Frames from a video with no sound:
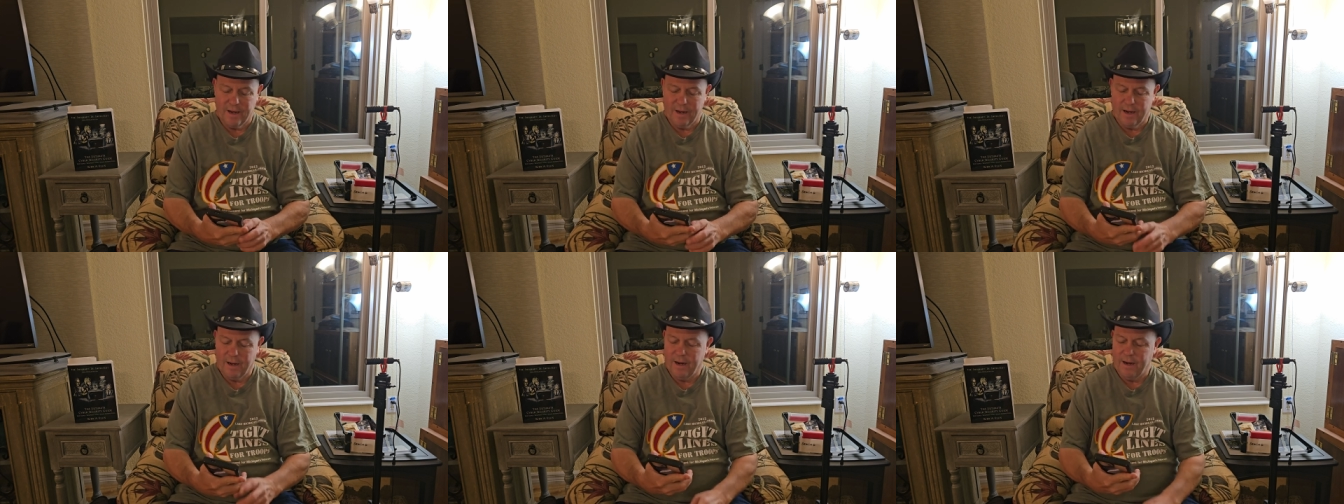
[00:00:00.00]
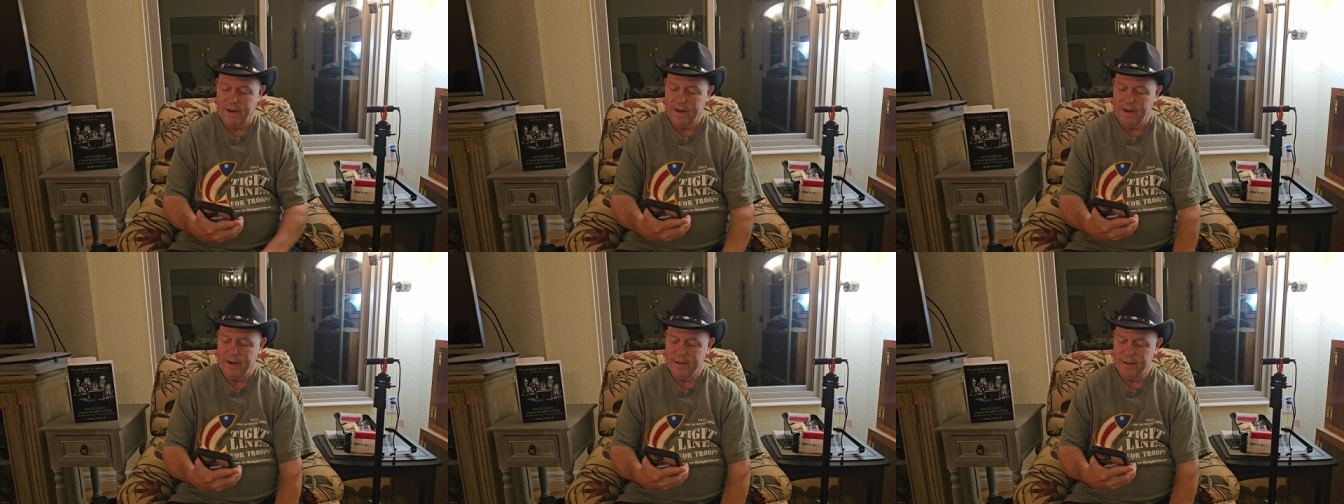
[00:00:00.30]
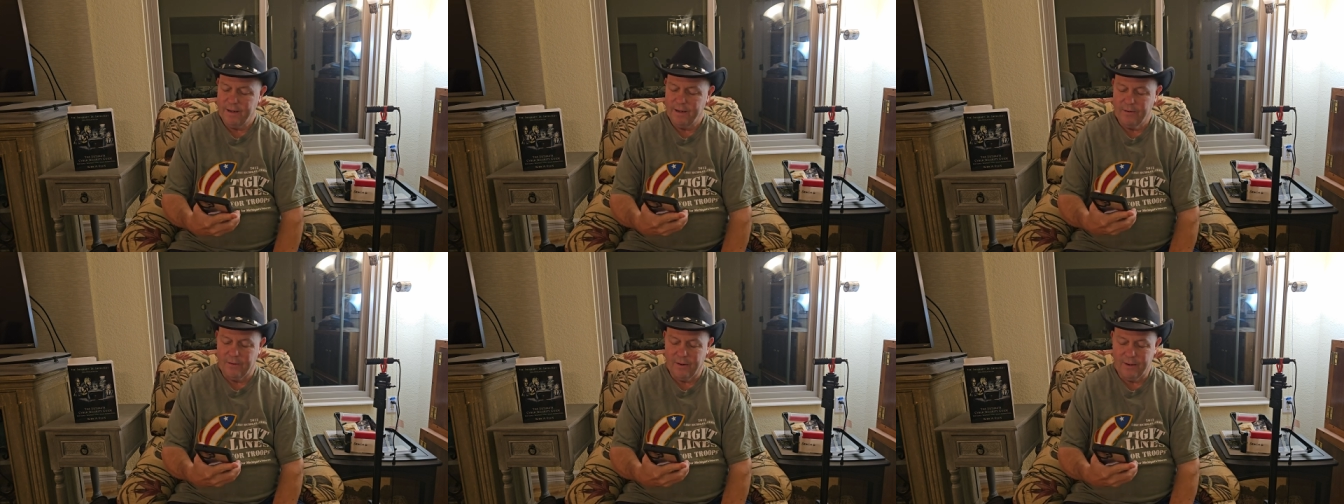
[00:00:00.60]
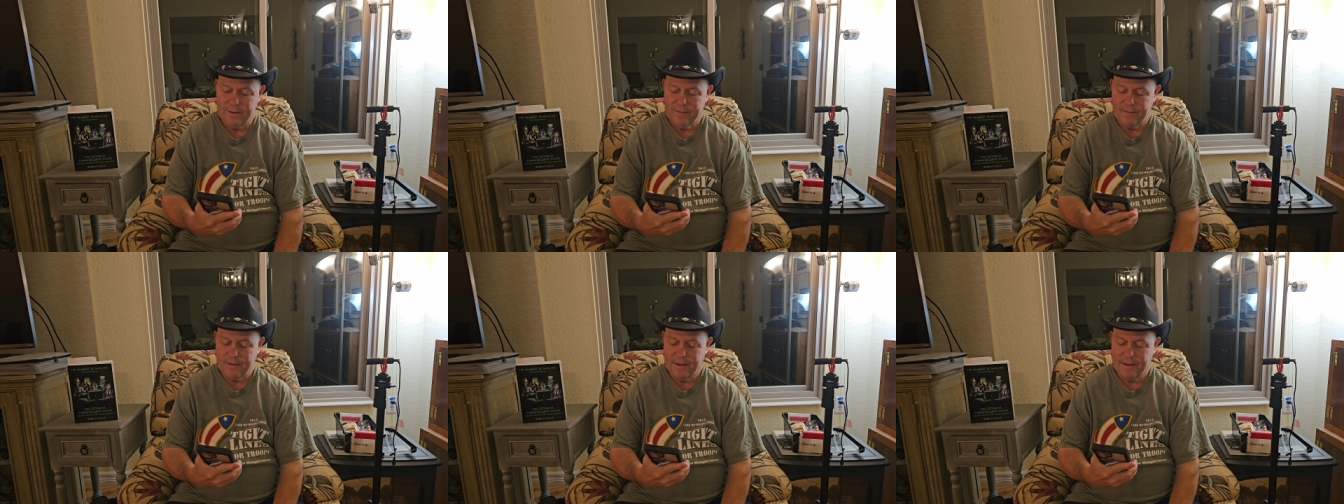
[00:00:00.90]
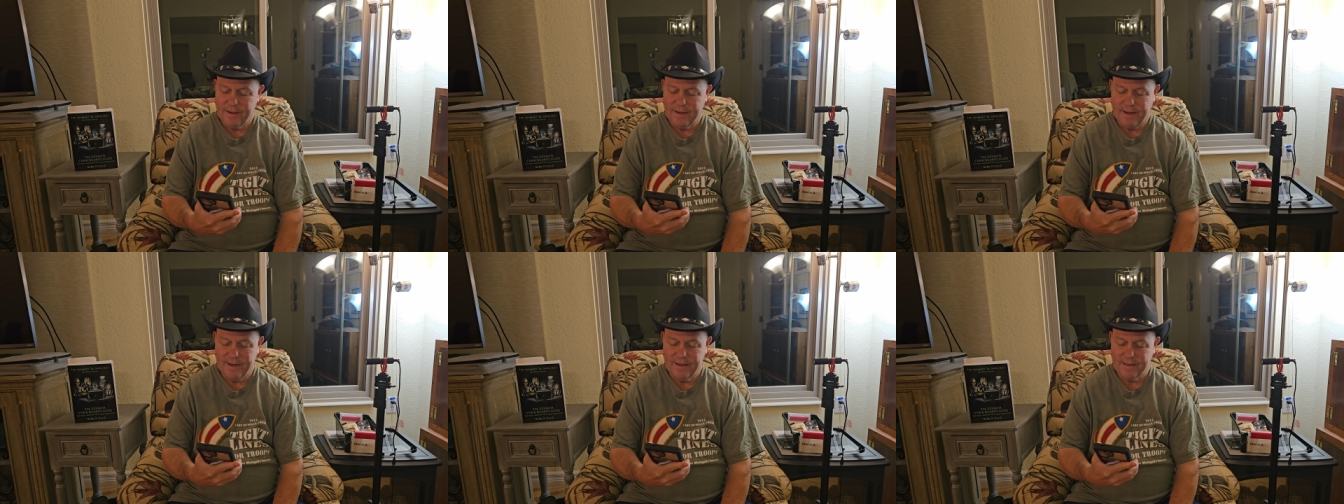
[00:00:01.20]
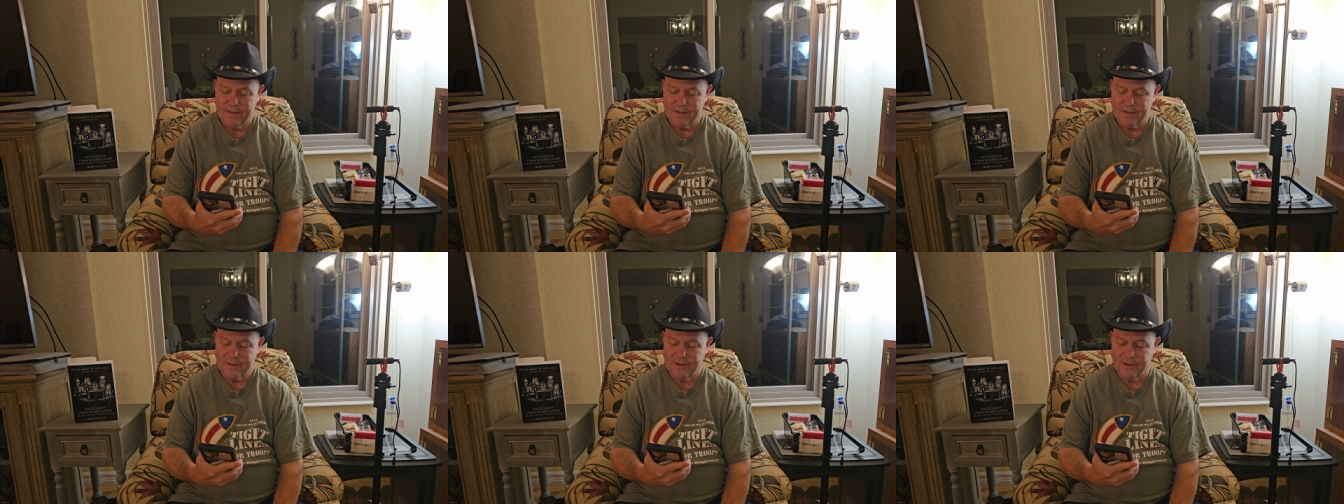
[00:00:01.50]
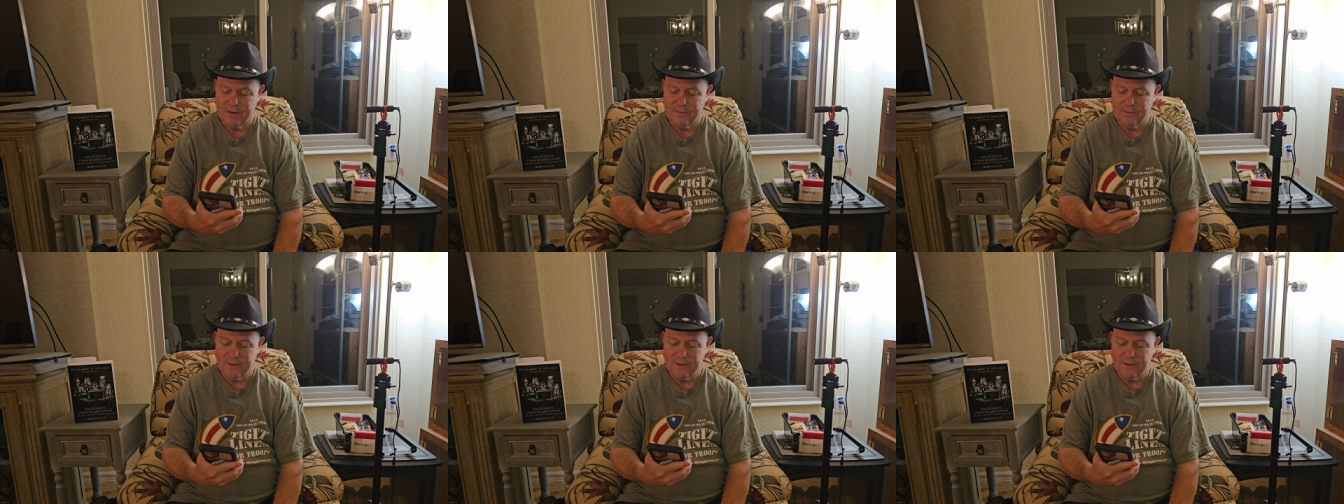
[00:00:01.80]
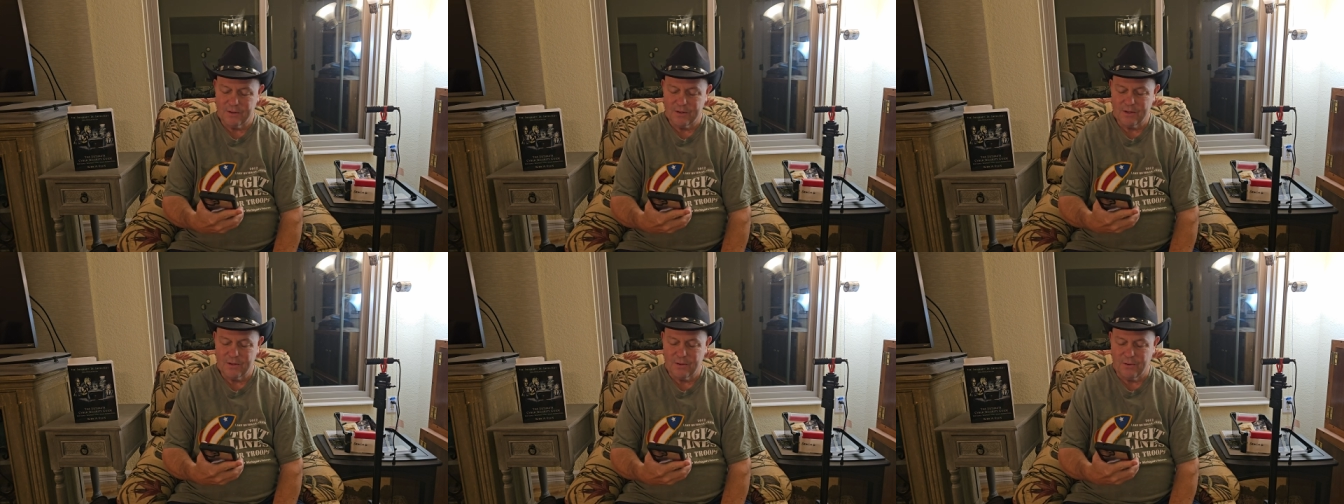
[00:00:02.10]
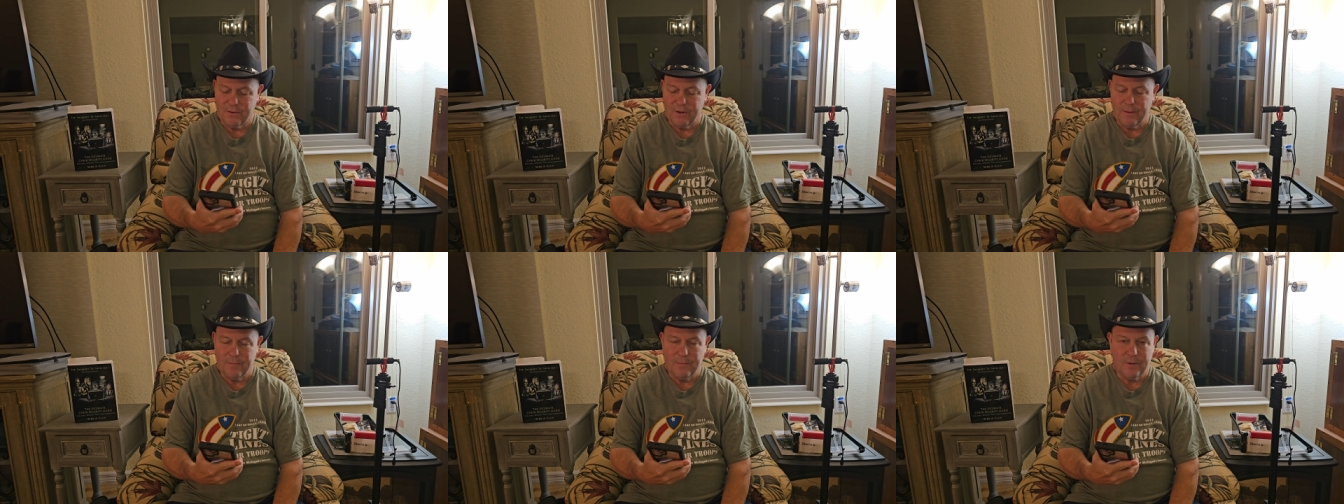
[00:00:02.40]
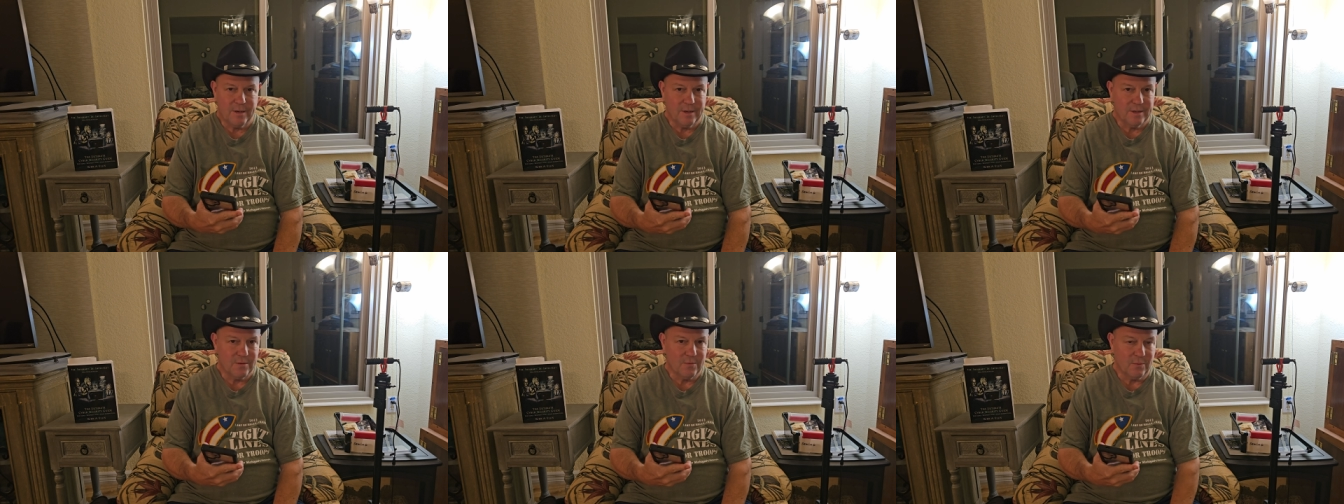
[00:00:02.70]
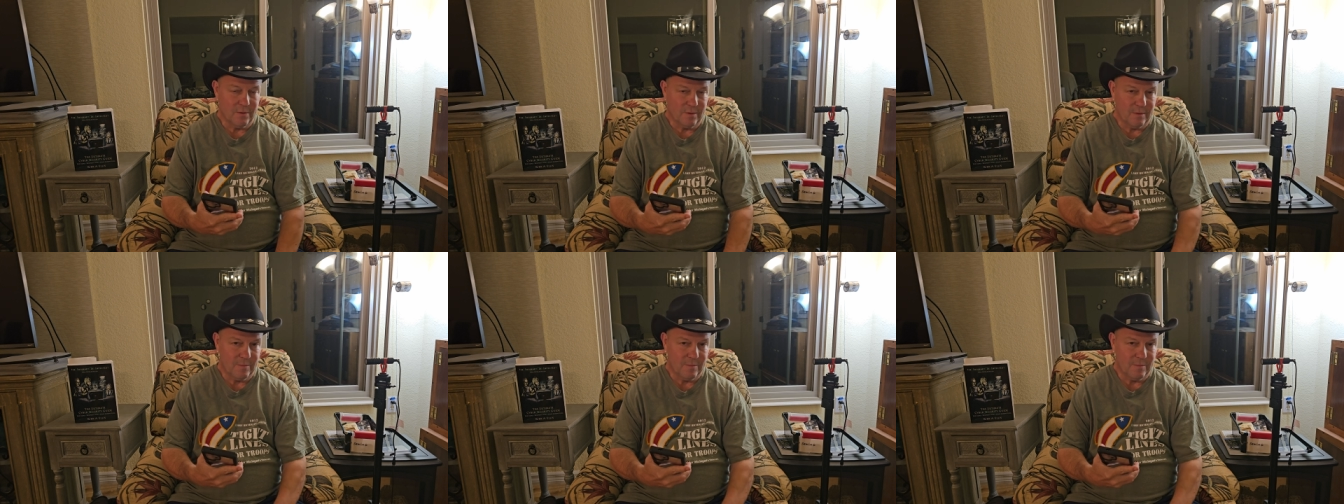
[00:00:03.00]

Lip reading: I hate to start with this story because